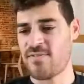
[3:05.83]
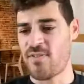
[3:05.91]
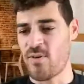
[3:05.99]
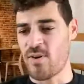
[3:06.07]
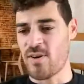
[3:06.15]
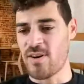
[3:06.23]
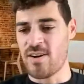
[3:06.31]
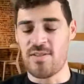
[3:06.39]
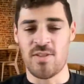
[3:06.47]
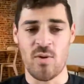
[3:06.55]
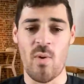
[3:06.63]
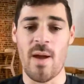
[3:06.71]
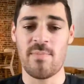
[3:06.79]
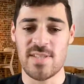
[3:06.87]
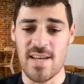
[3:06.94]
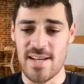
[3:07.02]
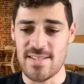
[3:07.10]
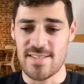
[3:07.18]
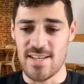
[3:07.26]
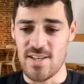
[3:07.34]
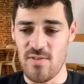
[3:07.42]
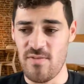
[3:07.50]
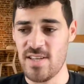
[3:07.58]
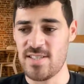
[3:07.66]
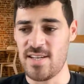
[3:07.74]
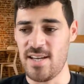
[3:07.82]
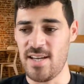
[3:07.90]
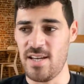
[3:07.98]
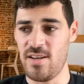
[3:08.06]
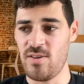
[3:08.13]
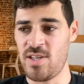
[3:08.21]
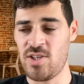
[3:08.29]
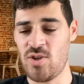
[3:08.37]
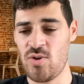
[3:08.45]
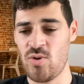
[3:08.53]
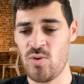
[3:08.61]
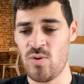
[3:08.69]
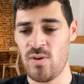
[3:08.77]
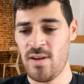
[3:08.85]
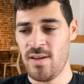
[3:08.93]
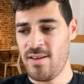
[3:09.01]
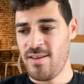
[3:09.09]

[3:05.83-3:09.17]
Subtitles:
for the websites that you visited, did you